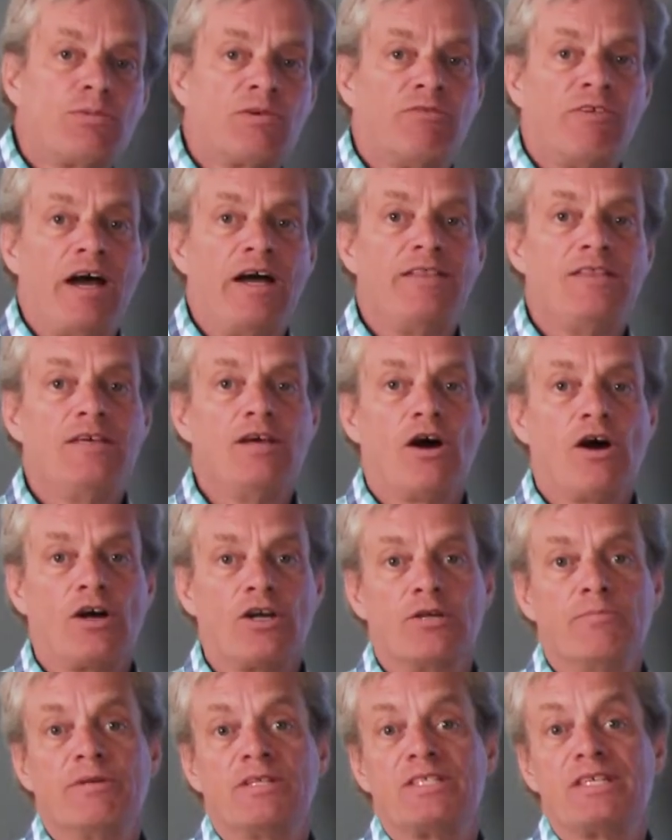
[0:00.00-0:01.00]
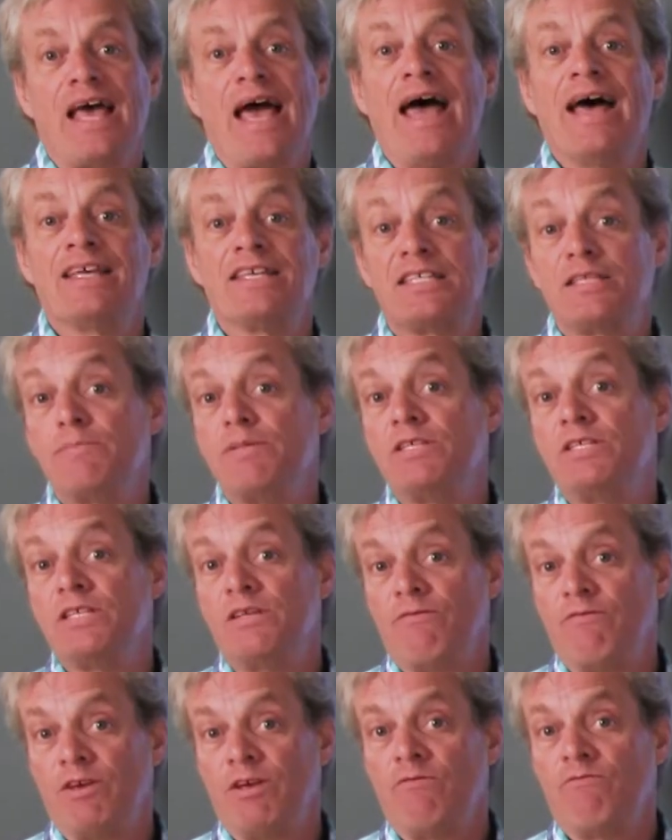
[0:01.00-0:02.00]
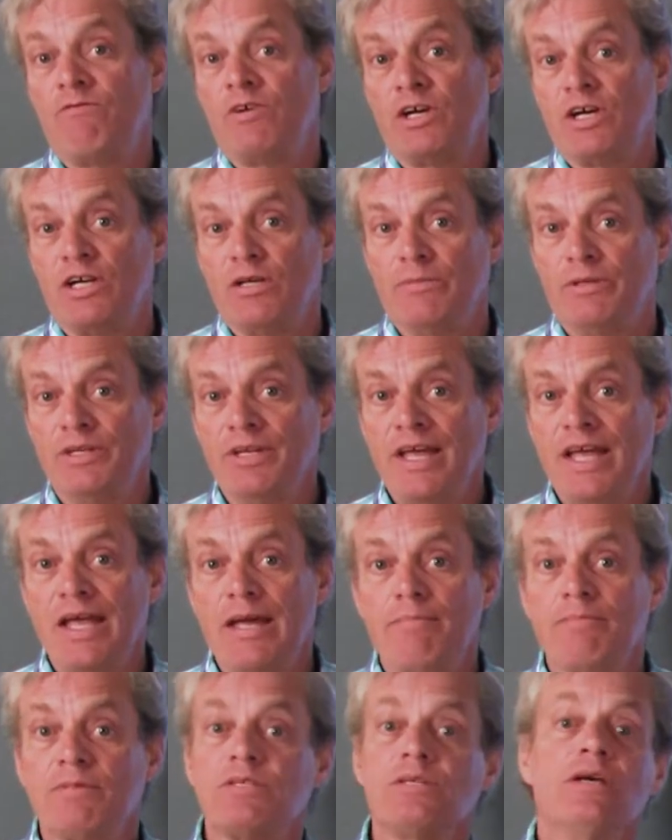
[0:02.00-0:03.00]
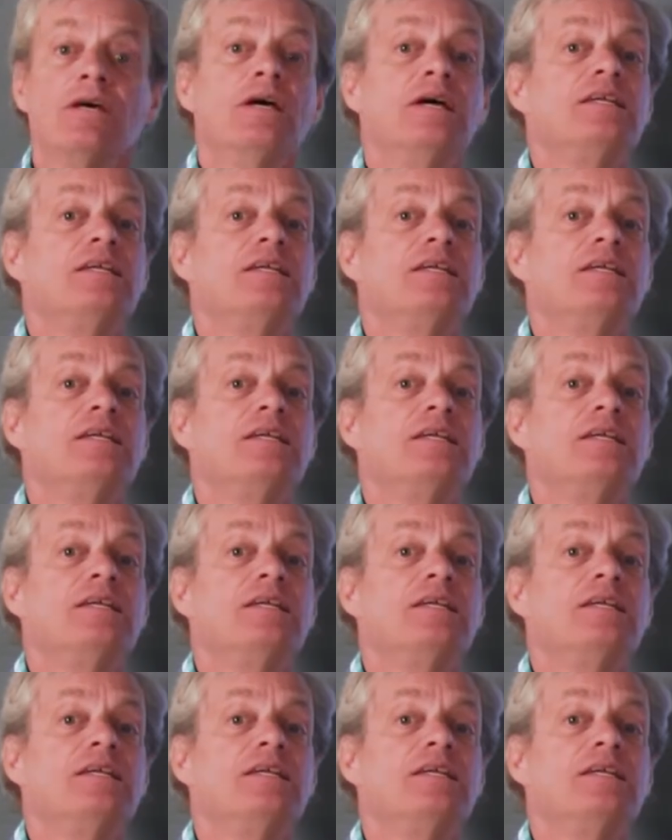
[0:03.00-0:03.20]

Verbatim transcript: provide the arguments as specific variable names.